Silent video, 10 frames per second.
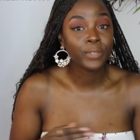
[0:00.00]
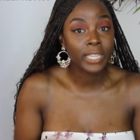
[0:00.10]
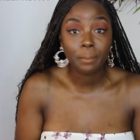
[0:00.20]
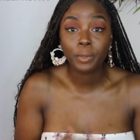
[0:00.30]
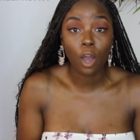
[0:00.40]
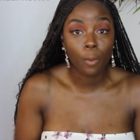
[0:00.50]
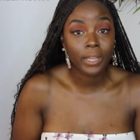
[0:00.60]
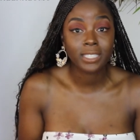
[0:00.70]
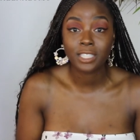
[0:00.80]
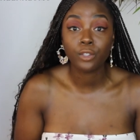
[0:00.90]
keep
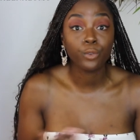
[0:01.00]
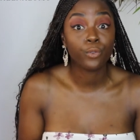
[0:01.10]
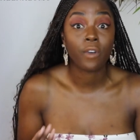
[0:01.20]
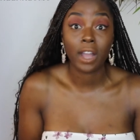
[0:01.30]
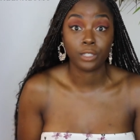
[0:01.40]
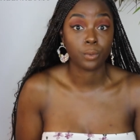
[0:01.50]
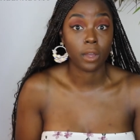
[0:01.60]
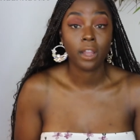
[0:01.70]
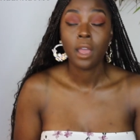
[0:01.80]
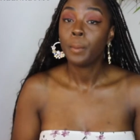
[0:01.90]
going until you find
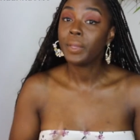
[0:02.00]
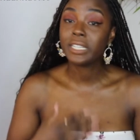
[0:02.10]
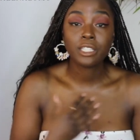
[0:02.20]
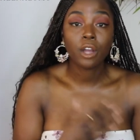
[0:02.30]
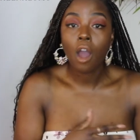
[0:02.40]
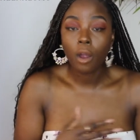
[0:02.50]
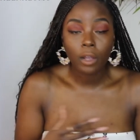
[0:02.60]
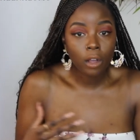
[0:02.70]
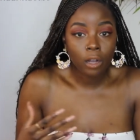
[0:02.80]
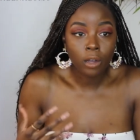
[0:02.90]
one because there
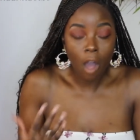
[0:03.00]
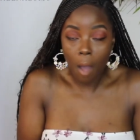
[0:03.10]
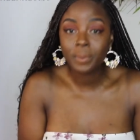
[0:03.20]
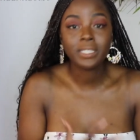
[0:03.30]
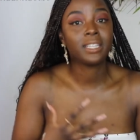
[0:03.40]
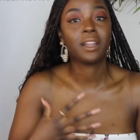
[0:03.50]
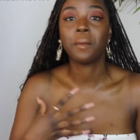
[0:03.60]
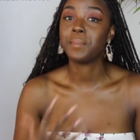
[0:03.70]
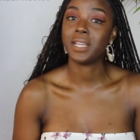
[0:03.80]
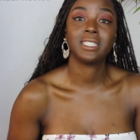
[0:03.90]
are competent,
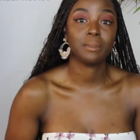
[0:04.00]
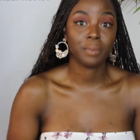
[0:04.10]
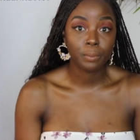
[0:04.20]
amazing